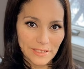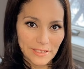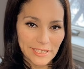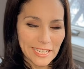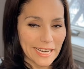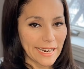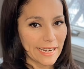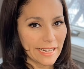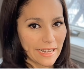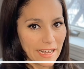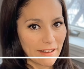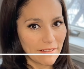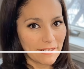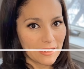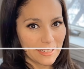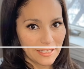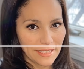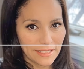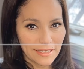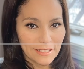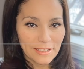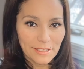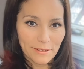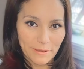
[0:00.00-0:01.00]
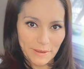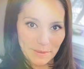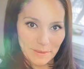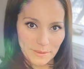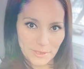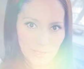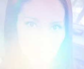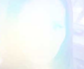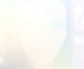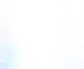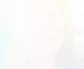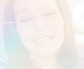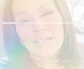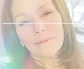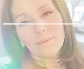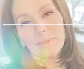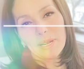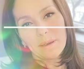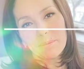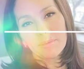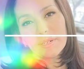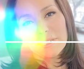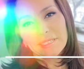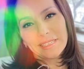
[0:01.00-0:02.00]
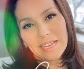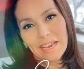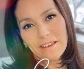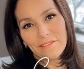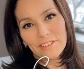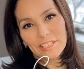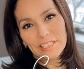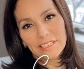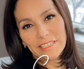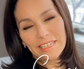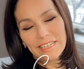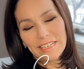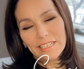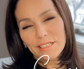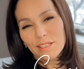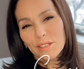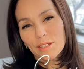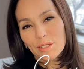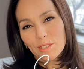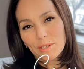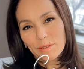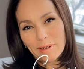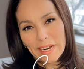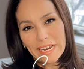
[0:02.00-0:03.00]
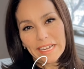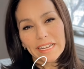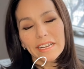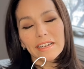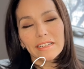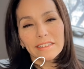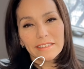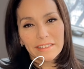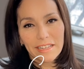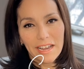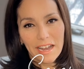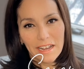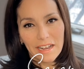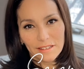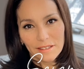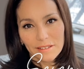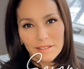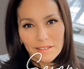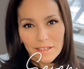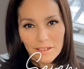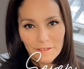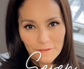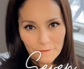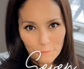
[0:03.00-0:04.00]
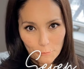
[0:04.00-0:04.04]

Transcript: Check it out in the description. Tip number 7 is to drink lots of